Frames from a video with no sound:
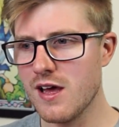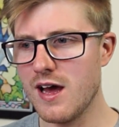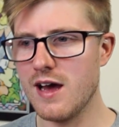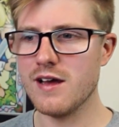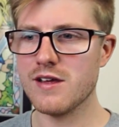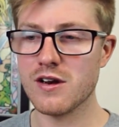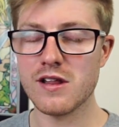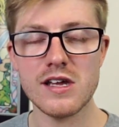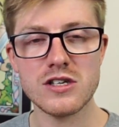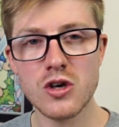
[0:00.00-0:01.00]
You're going to
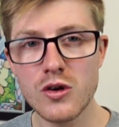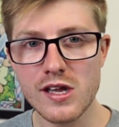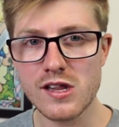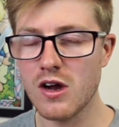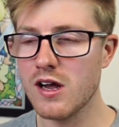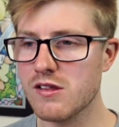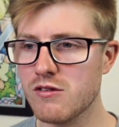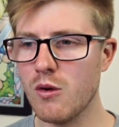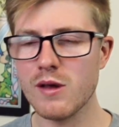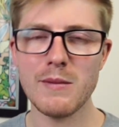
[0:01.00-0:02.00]
see 2D
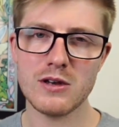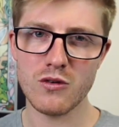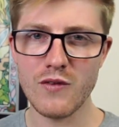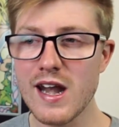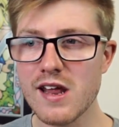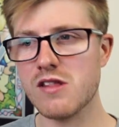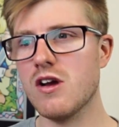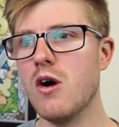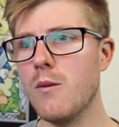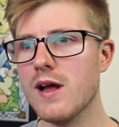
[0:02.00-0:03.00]
side-scrolling Metroidvania
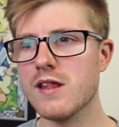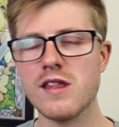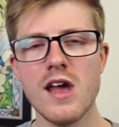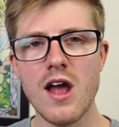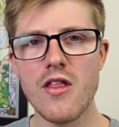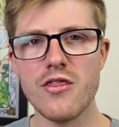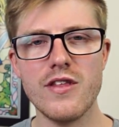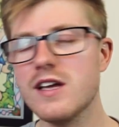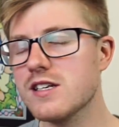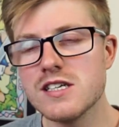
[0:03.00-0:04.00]
style ones.
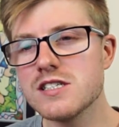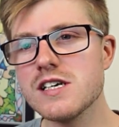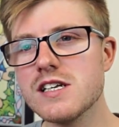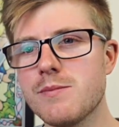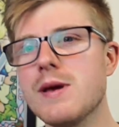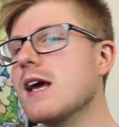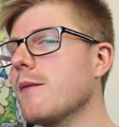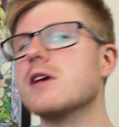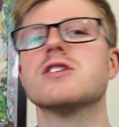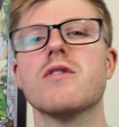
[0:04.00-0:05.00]
It just seemed to pick up
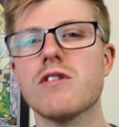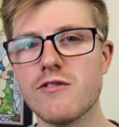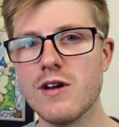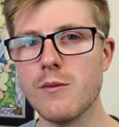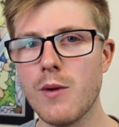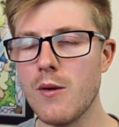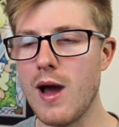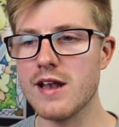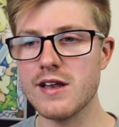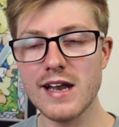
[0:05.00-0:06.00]
these genres really well
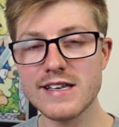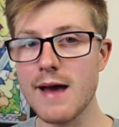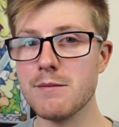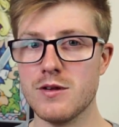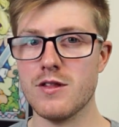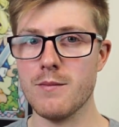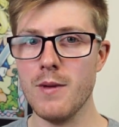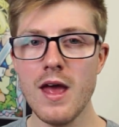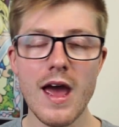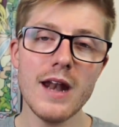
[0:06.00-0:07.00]
and adapt to them.
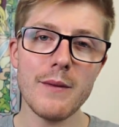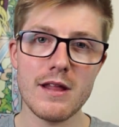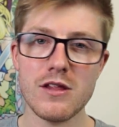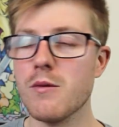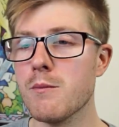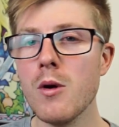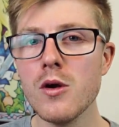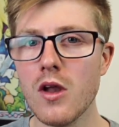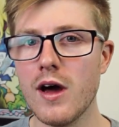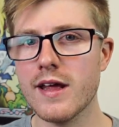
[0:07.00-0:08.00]
Anyway, so
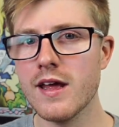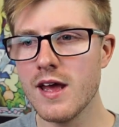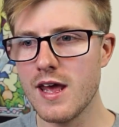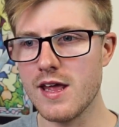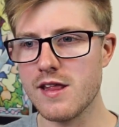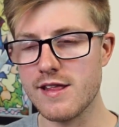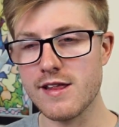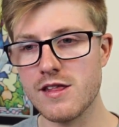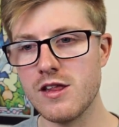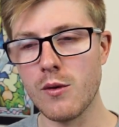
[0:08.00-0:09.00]
Moonlighter is
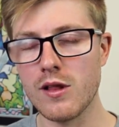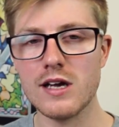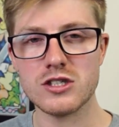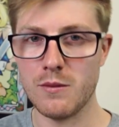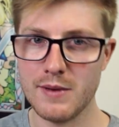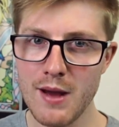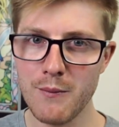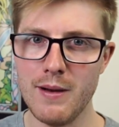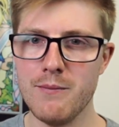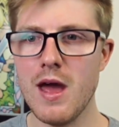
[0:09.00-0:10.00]
this Zelda-like top-down
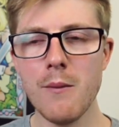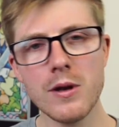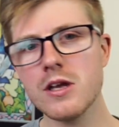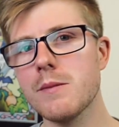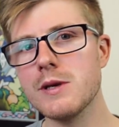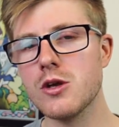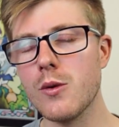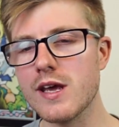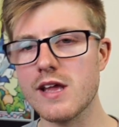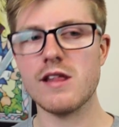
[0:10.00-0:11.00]
one. And what you're going to be
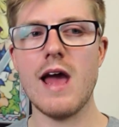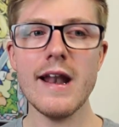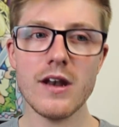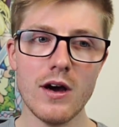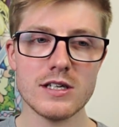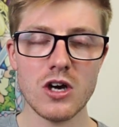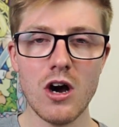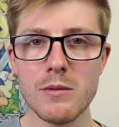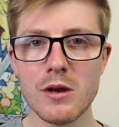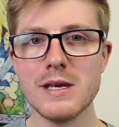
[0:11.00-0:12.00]
doing is, at night
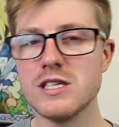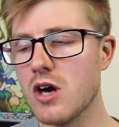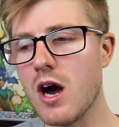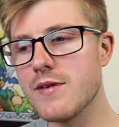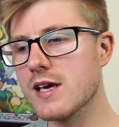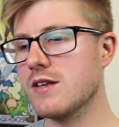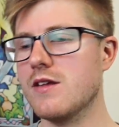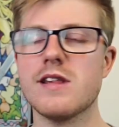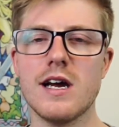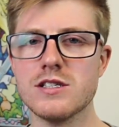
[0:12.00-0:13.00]
time, you're going to be diving into
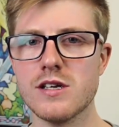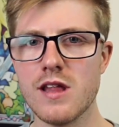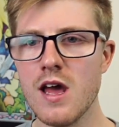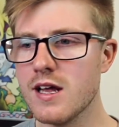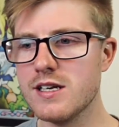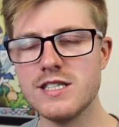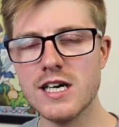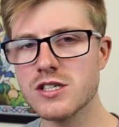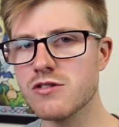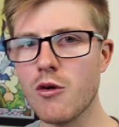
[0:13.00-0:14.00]
these dungeons,
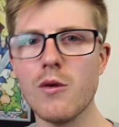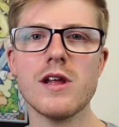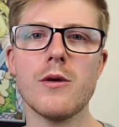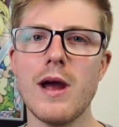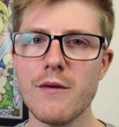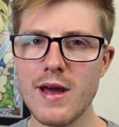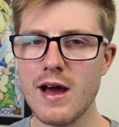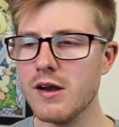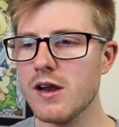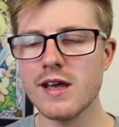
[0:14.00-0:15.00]
dungeon crawling your way
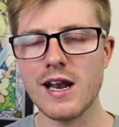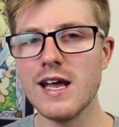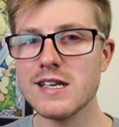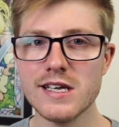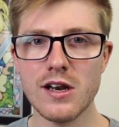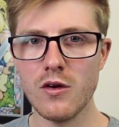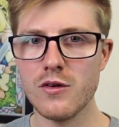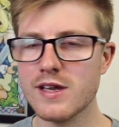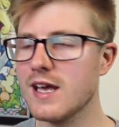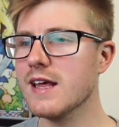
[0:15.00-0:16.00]
around, collecting
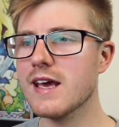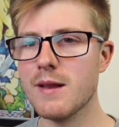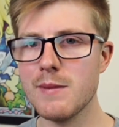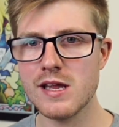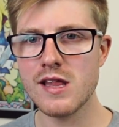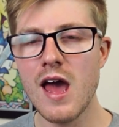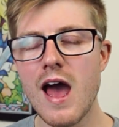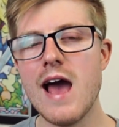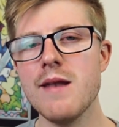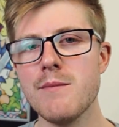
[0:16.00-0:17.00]
loot, killing enemies,
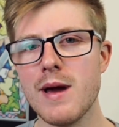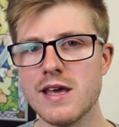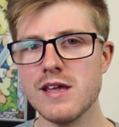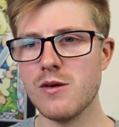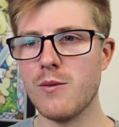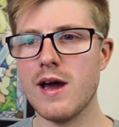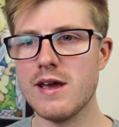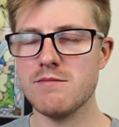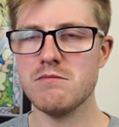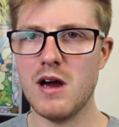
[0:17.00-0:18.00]
and making your
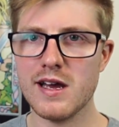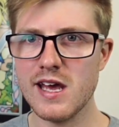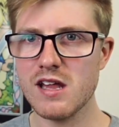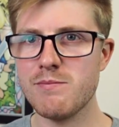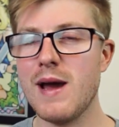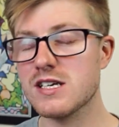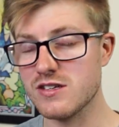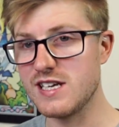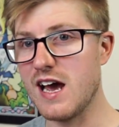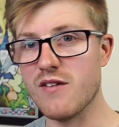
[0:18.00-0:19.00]
way, I guess, back to the
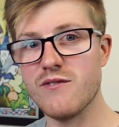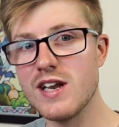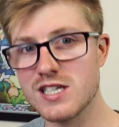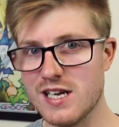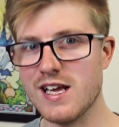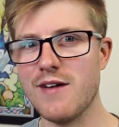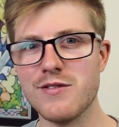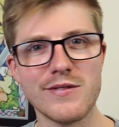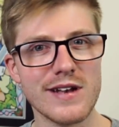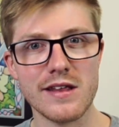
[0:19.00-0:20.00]
town eventually after
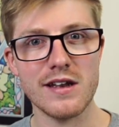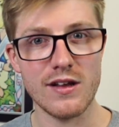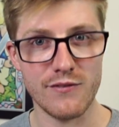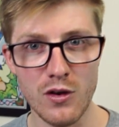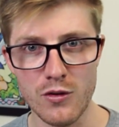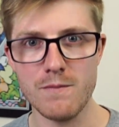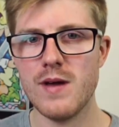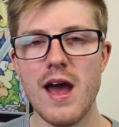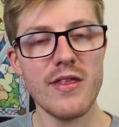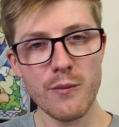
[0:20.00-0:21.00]
you've collected enough loot.
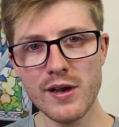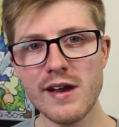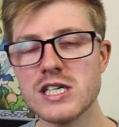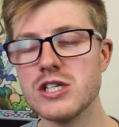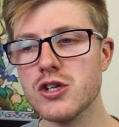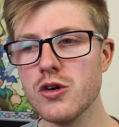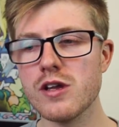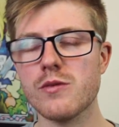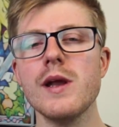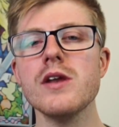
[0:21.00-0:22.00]
And then what you actually do
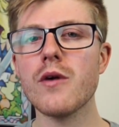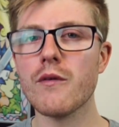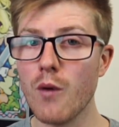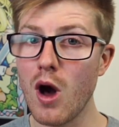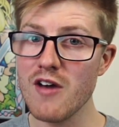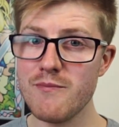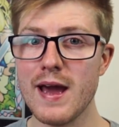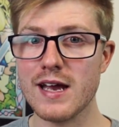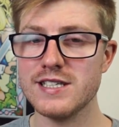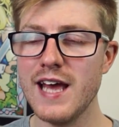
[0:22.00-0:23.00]
is, when you arrive
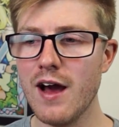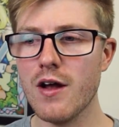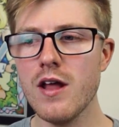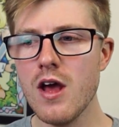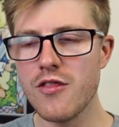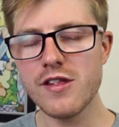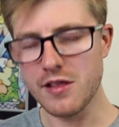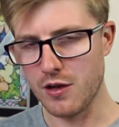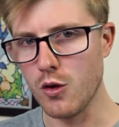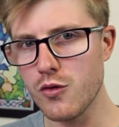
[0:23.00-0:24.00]
back at town, this
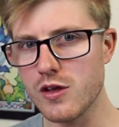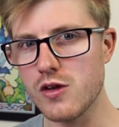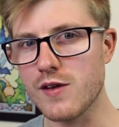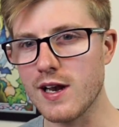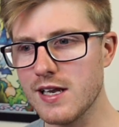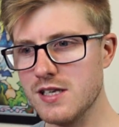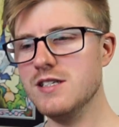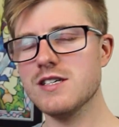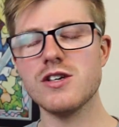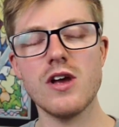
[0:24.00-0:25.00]
loot that you've
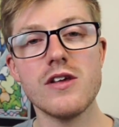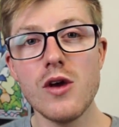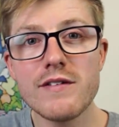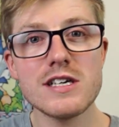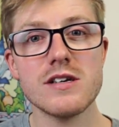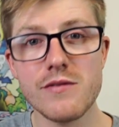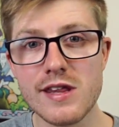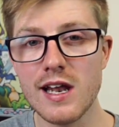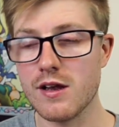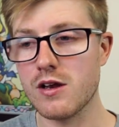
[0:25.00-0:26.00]
collected, you have to
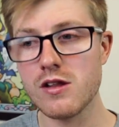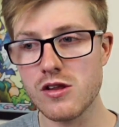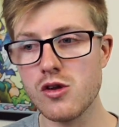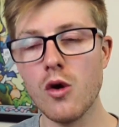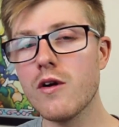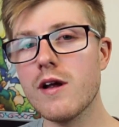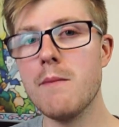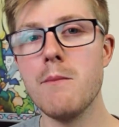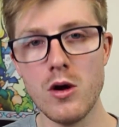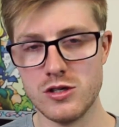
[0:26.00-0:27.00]
sell it because you're a
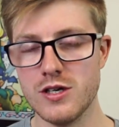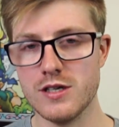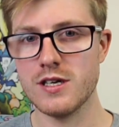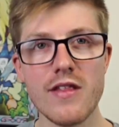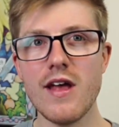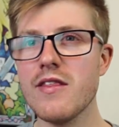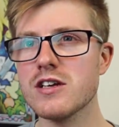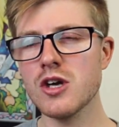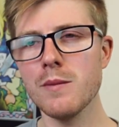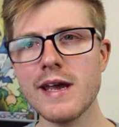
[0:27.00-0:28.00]
merchant. And the
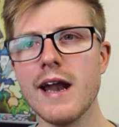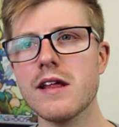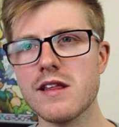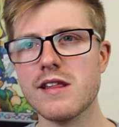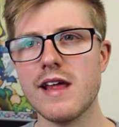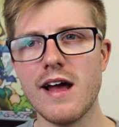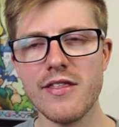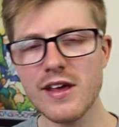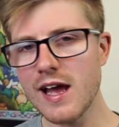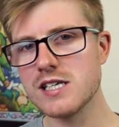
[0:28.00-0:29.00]
shop mechanics is, I
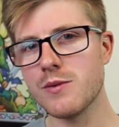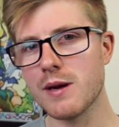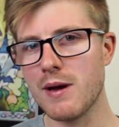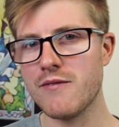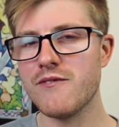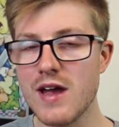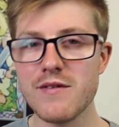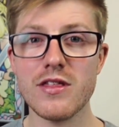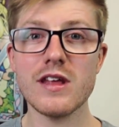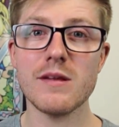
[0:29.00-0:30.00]
think, actually one of my
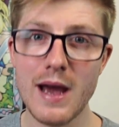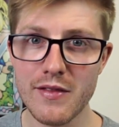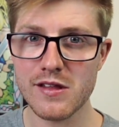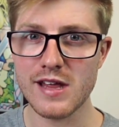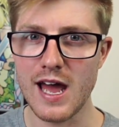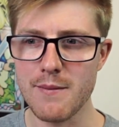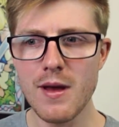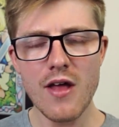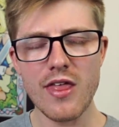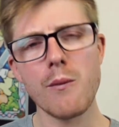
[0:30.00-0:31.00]
favourite things about this game.
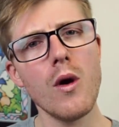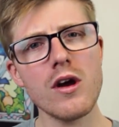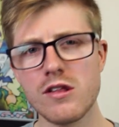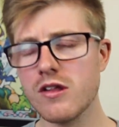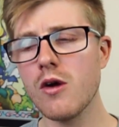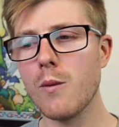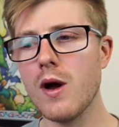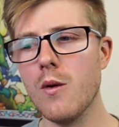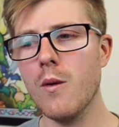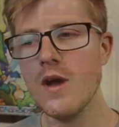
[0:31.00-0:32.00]
They work so
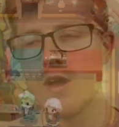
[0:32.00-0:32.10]
well.